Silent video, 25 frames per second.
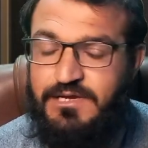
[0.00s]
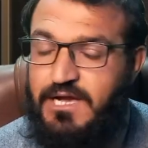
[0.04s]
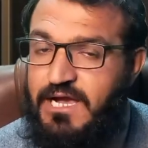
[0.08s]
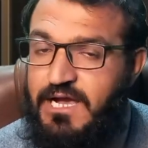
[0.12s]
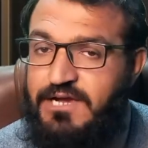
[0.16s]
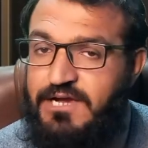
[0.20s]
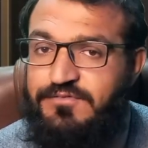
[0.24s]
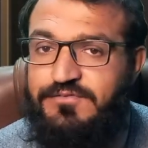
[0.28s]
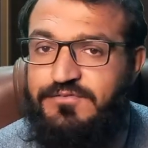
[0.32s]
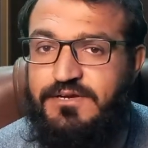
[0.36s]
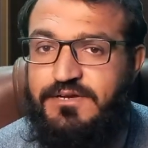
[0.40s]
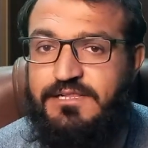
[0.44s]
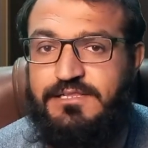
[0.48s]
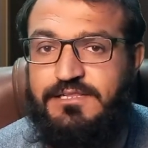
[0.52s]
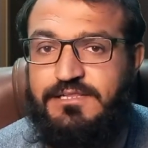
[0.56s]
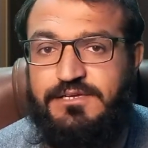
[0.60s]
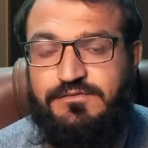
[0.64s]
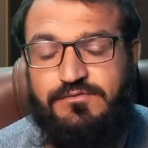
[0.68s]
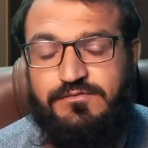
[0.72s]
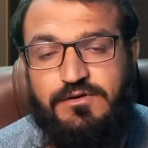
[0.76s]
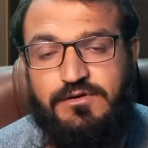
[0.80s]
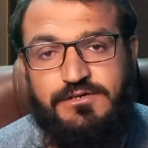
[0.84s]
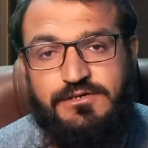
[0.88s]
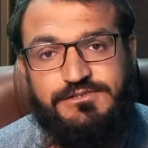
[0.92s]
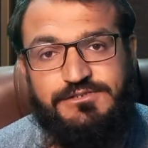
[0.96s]
I really
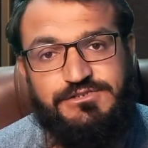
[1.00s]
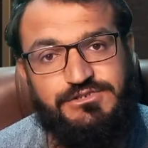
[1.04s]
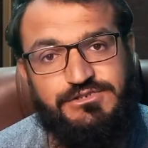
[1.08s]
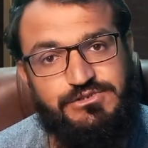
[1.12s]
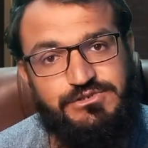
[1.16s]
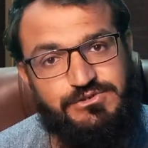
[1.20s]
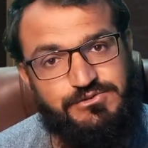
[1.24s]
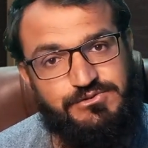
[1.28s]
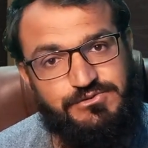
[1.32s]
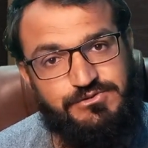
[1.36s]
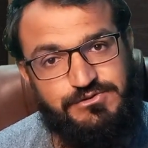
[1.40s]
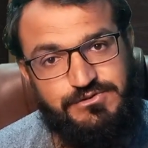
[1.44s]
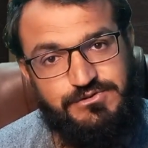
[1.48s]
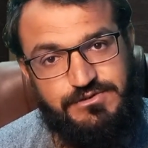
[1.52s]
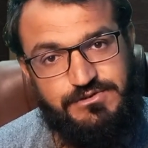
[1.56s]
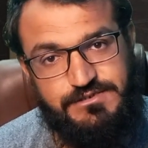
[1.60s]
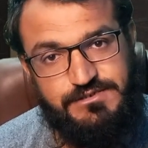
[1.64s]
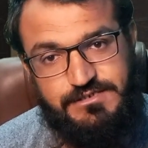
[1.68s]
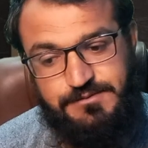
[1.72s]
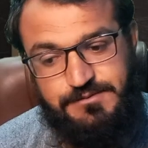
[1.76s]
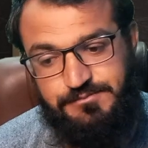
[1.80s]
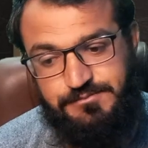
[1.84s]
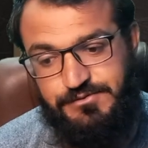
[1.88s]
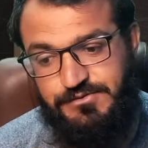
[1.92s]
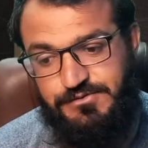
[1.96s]
want you to
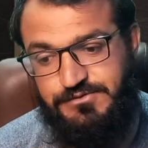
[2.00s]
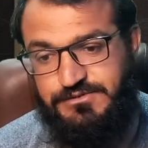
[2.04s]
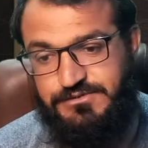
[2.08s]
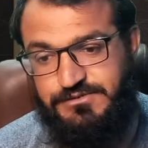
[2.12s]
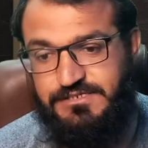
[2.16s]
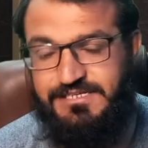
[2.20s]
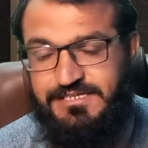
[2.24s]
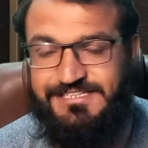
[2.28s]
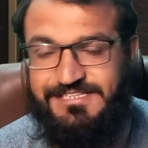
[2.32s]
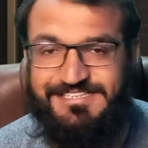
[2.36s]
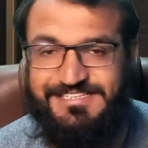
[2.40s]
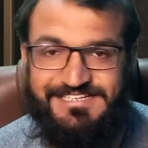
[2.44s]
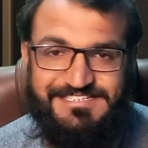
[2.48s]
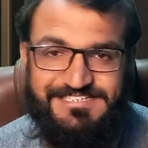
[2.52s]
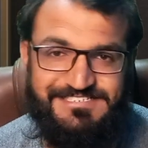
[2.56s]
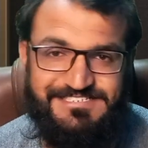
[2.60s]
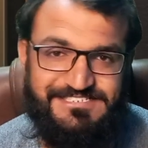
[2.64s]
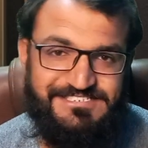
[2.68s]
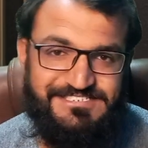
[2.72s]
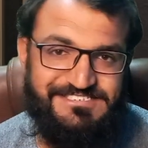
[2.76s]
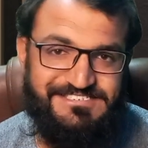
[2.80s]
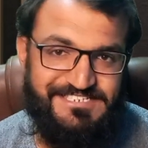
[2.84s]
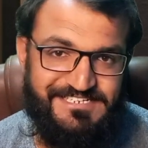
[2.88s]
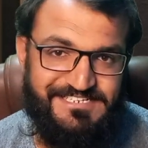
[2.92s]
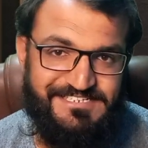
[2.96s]
support
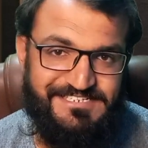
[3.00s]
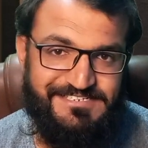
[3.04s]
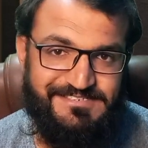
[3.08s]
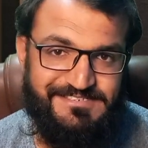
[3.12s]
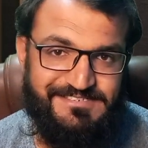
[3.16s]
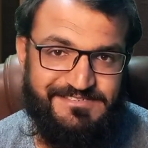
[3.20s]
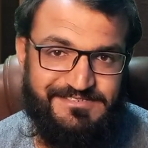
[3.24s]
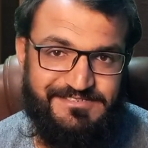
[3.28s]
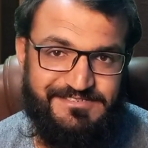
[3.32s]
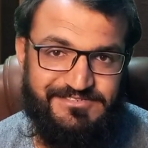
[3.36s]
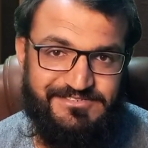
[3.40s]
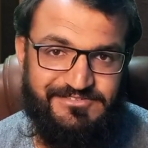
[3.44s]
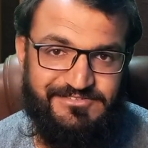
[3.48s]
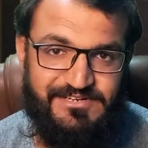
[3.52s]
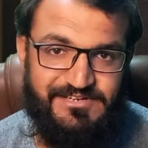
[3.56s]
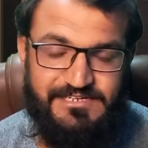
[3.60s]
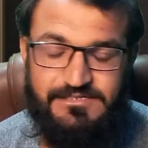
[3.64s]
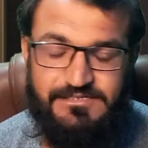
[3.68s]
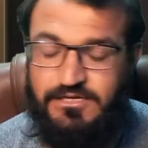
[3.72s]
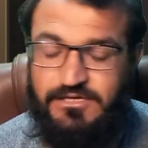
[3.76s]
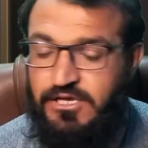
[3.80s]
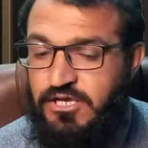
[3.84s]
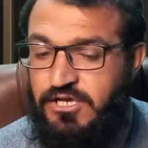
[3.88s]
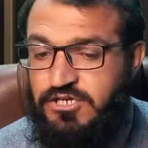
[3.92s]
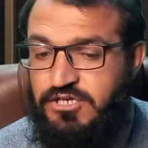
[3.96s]
this channel, right?